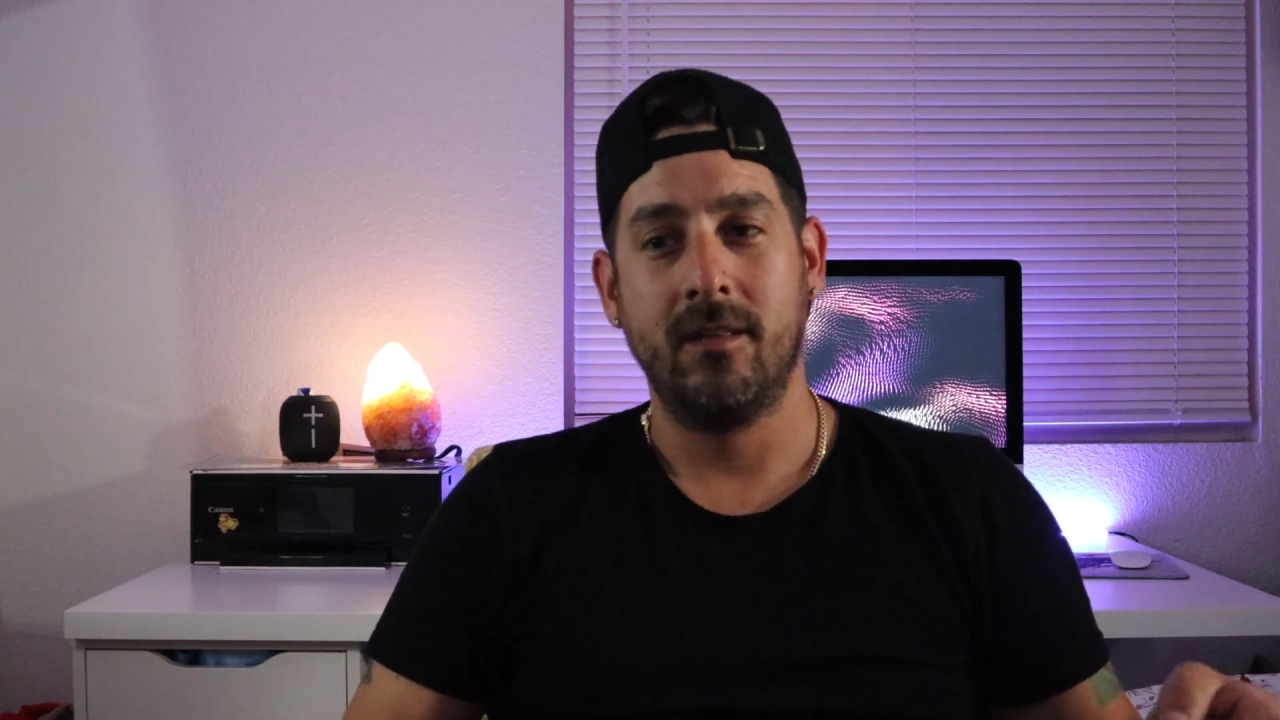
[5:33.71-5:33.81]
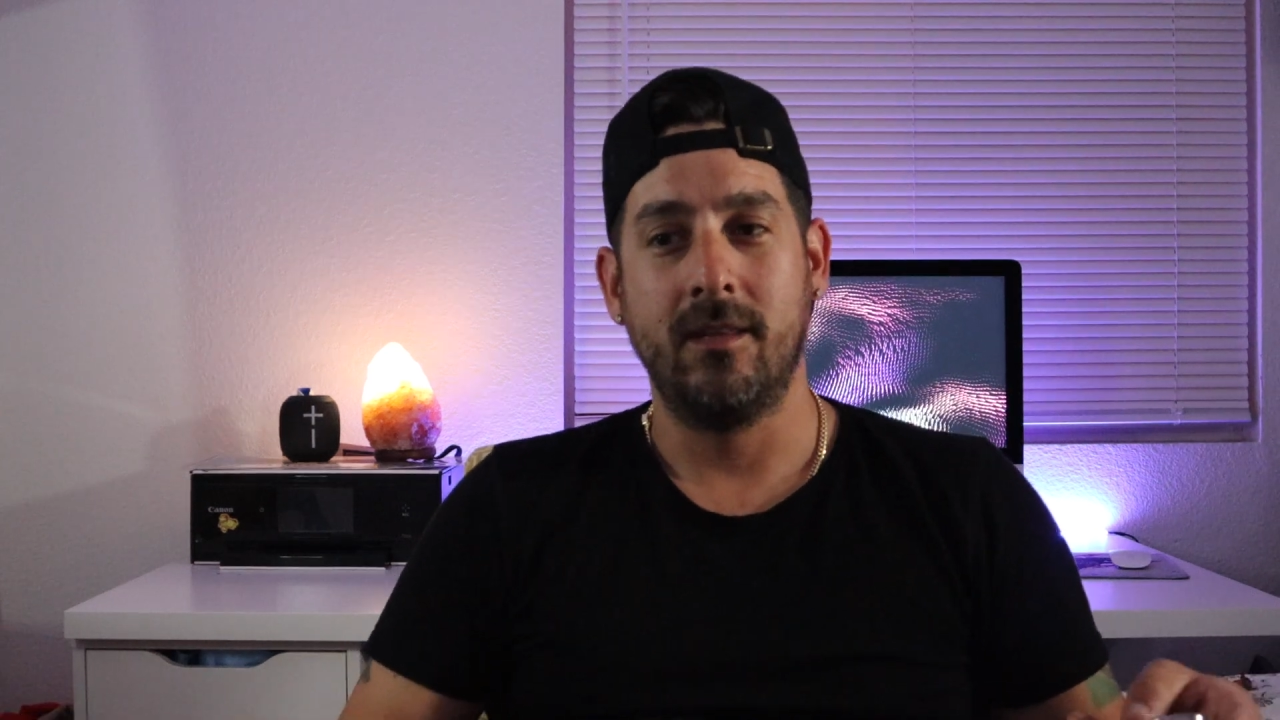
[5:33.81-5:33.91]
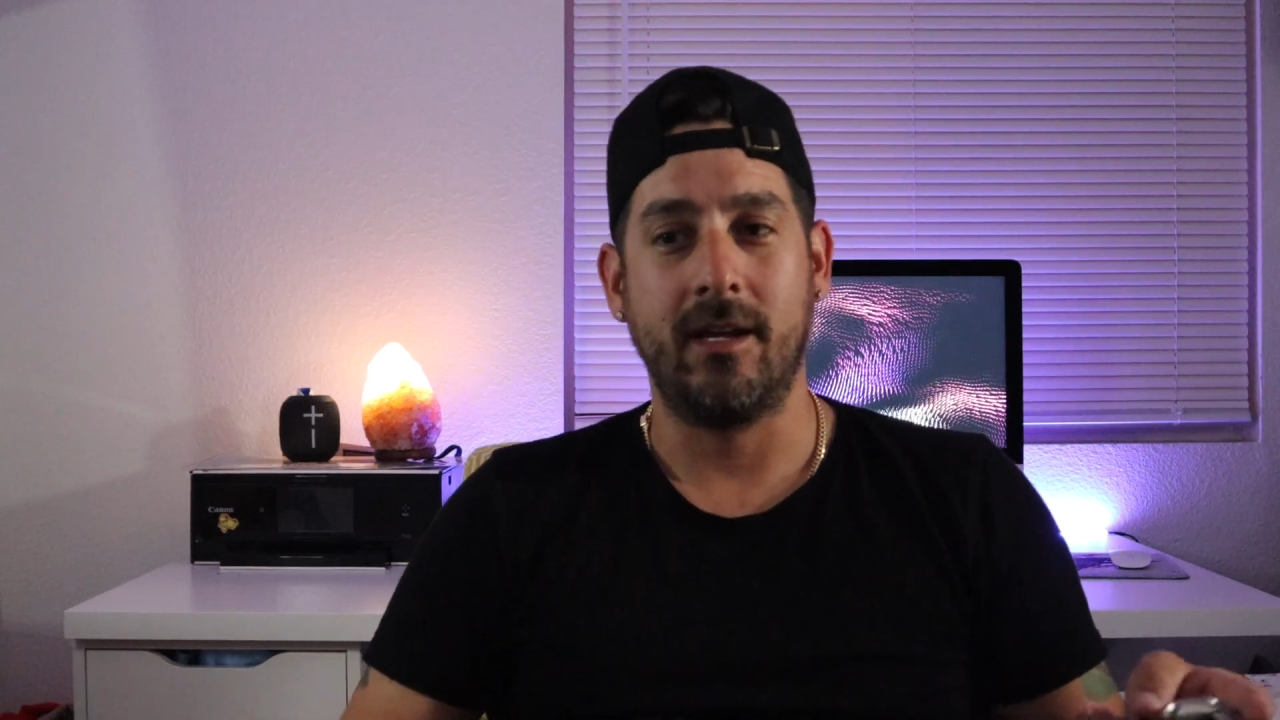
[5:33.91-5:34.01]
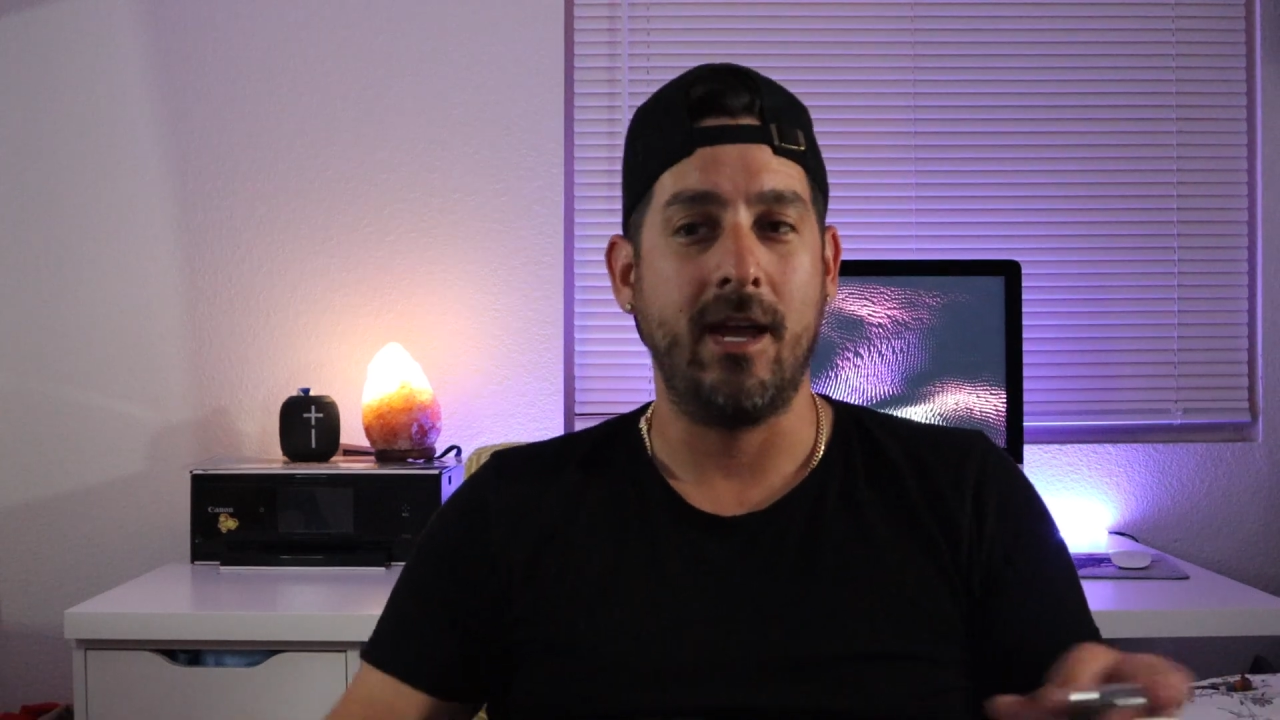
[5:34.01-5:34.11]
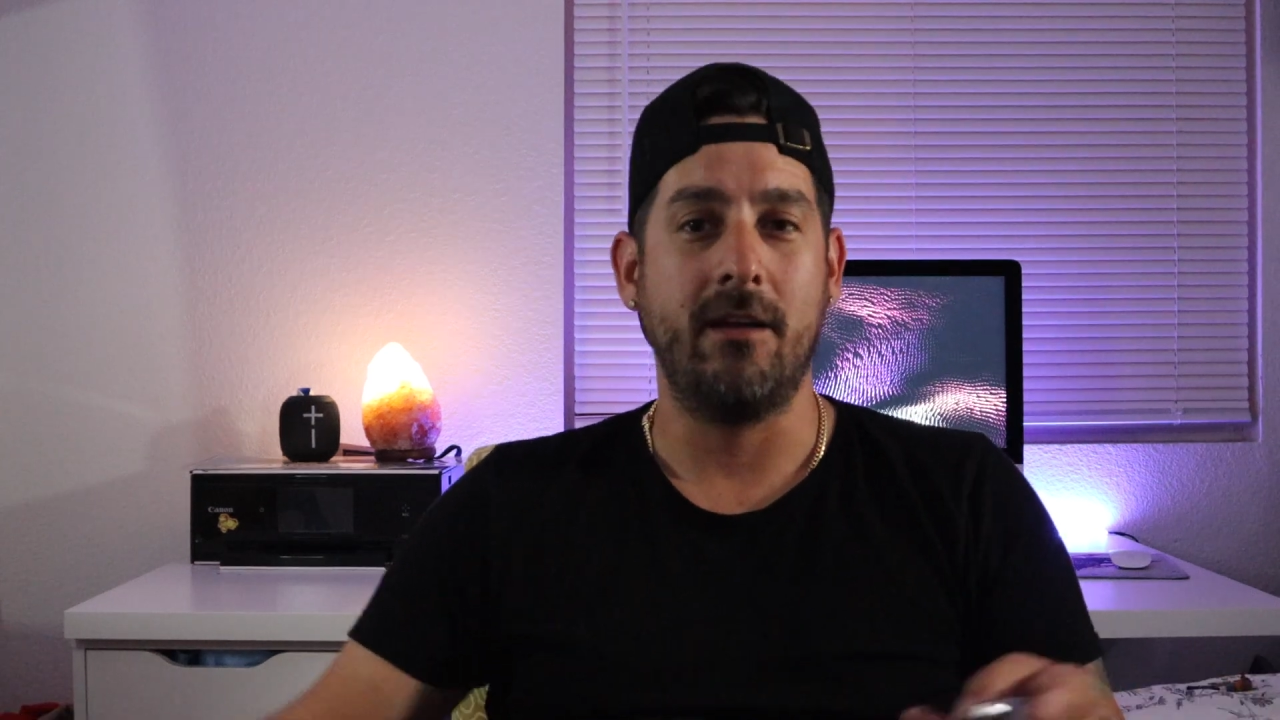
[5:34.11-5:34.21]

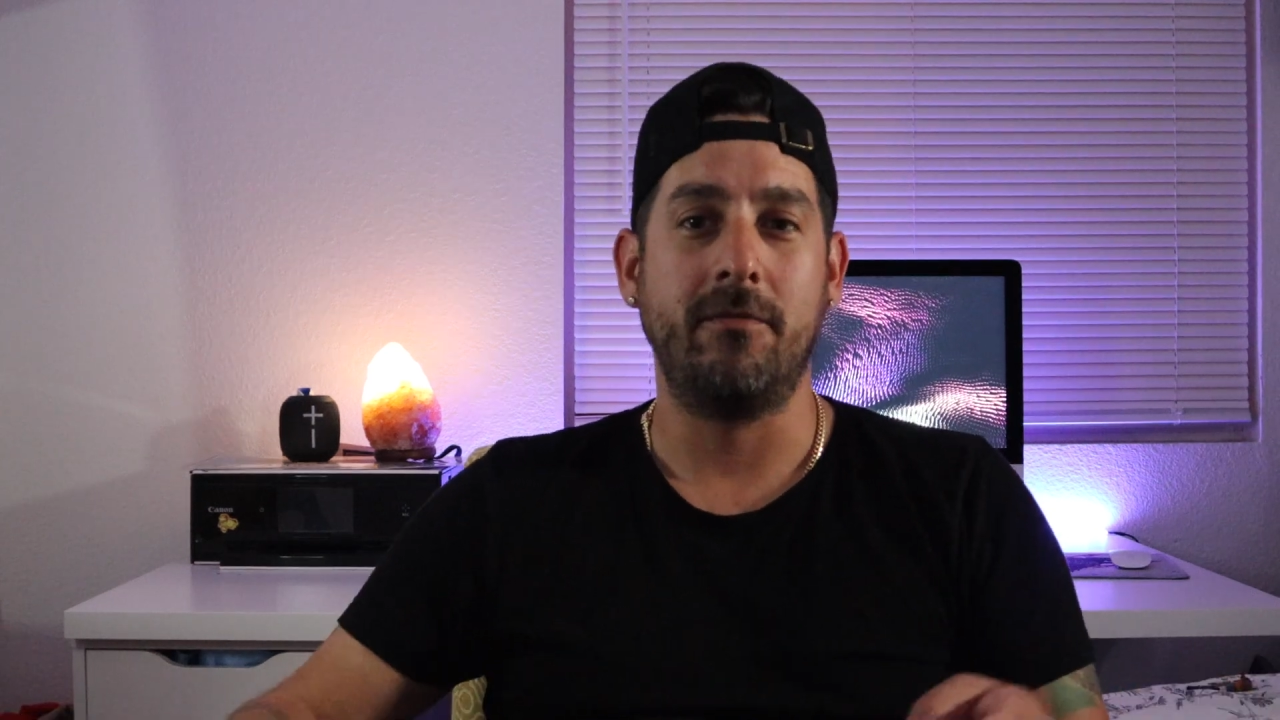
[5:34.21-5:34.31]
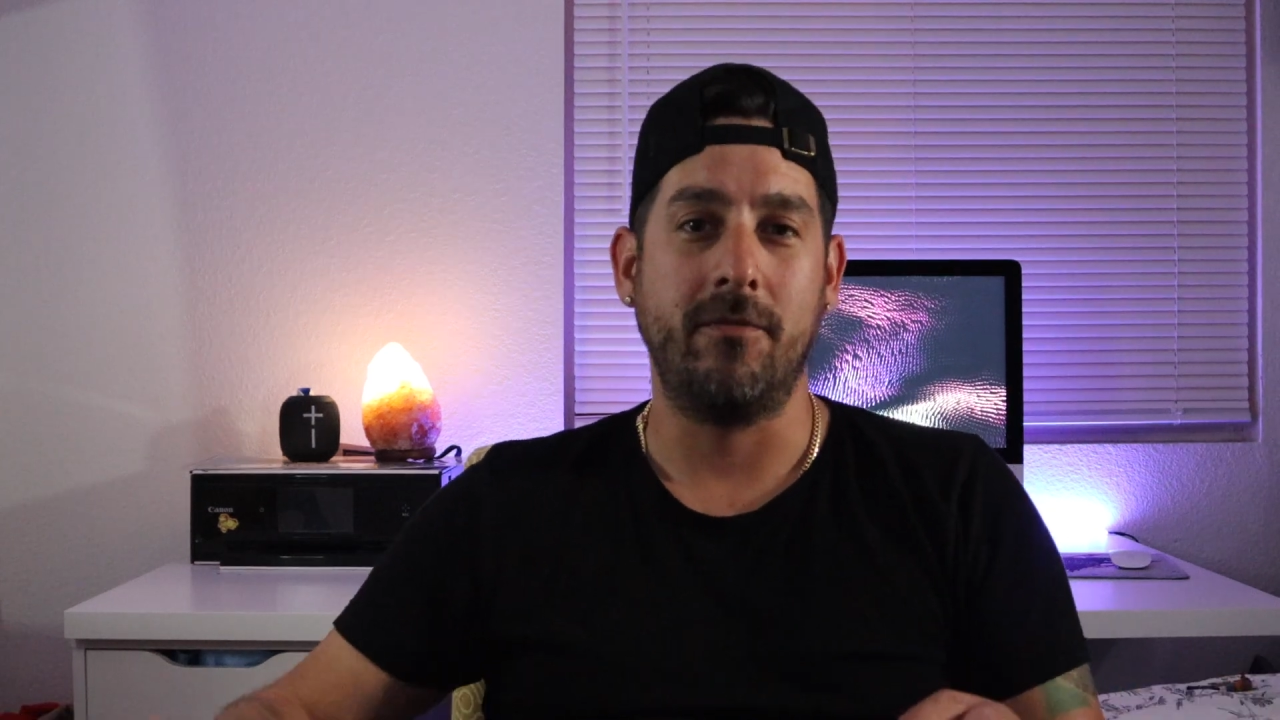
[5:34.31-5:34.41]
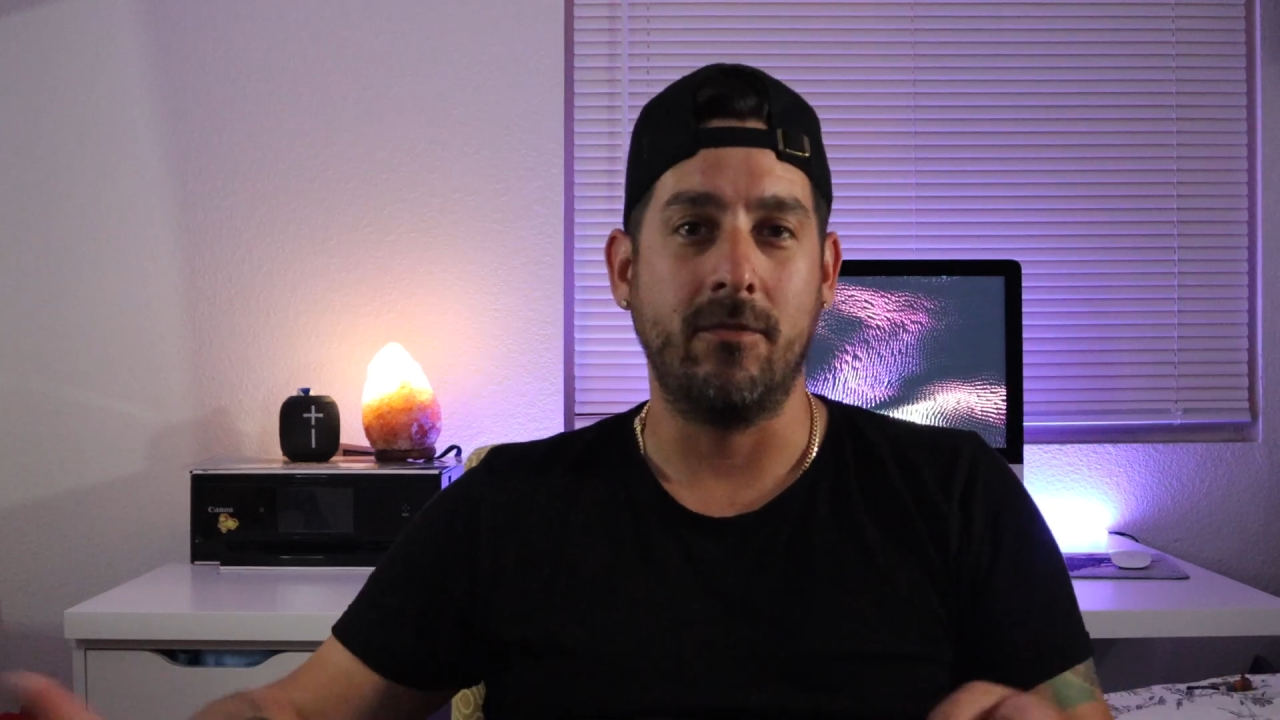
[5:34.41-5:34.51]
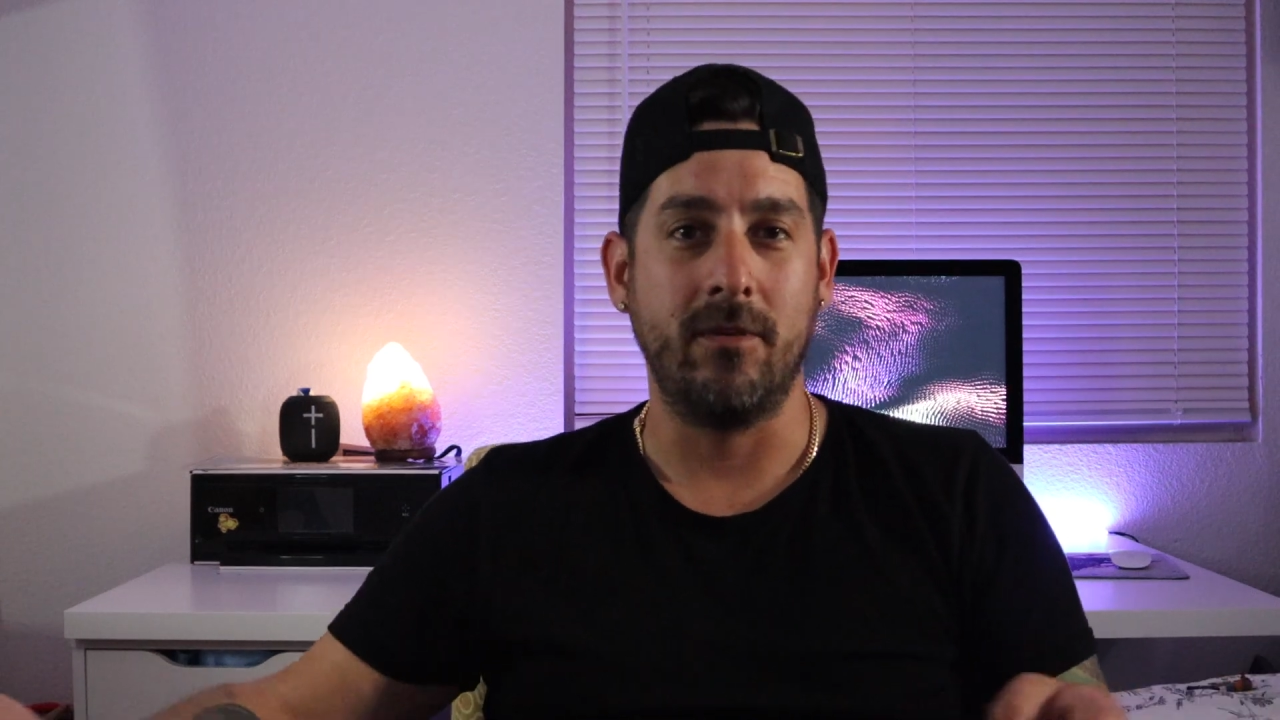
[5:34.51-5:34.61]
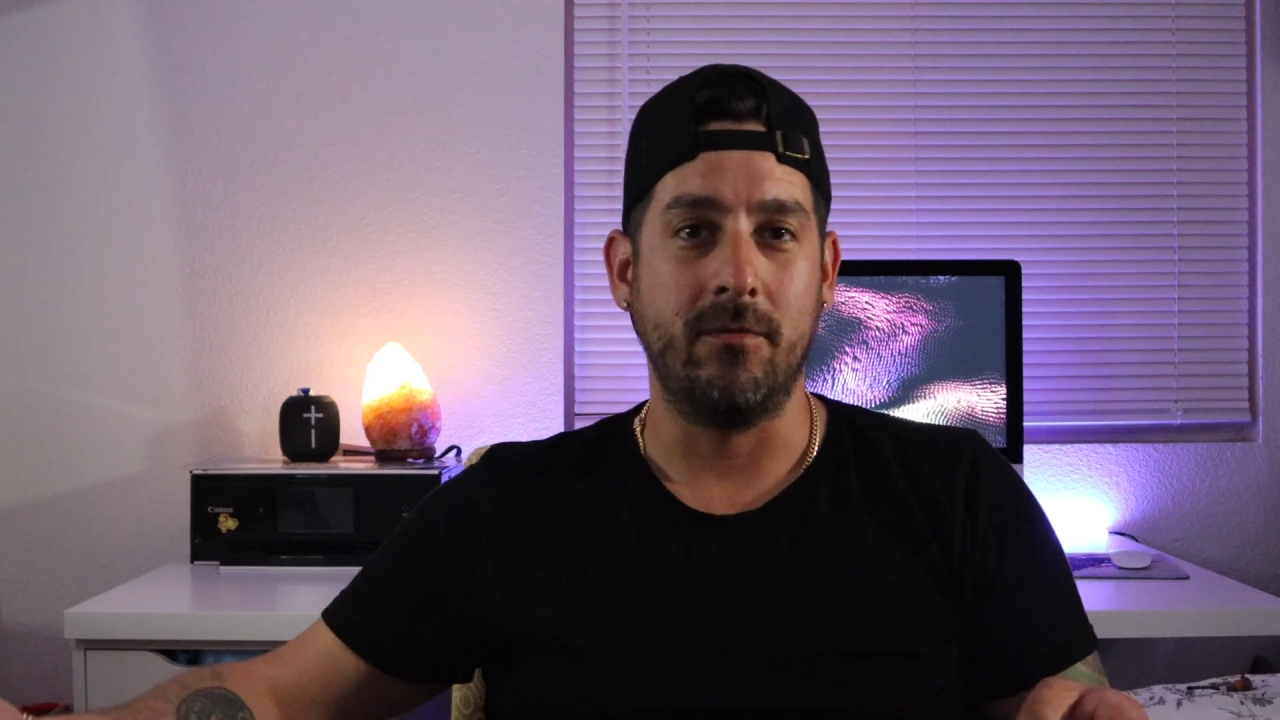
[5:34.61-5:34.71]
that can't
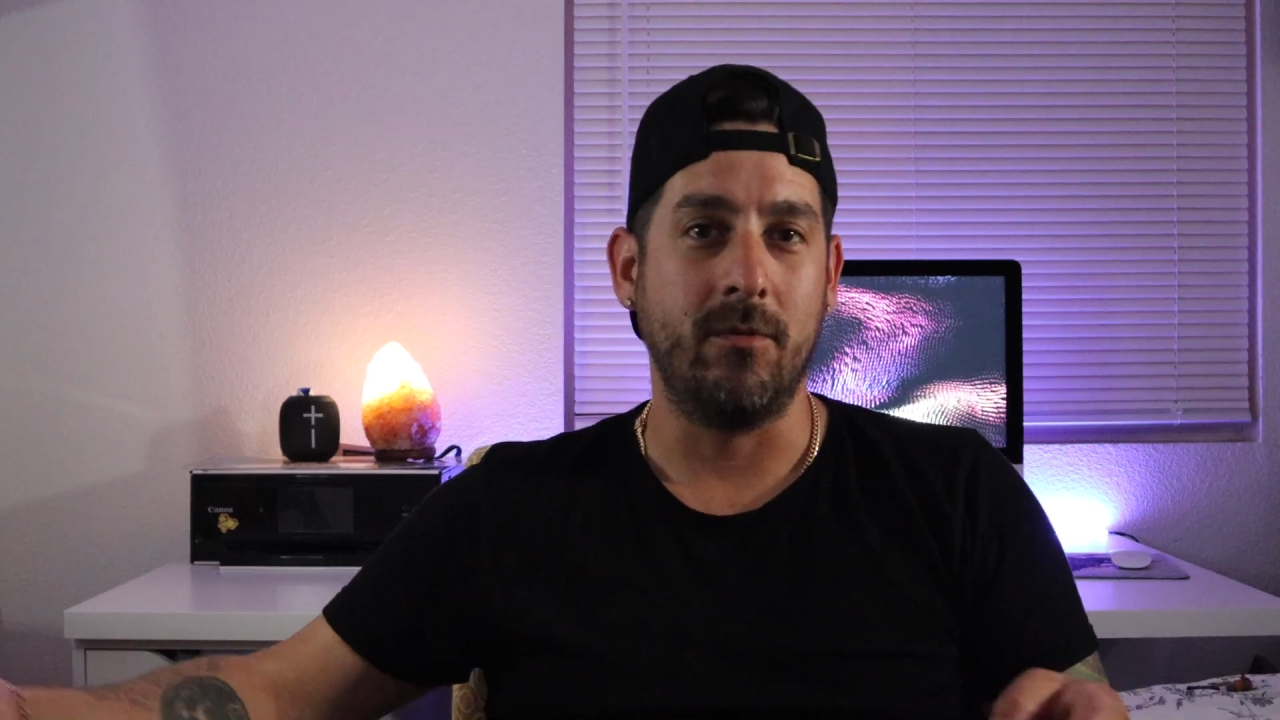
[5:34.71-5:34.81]
afford a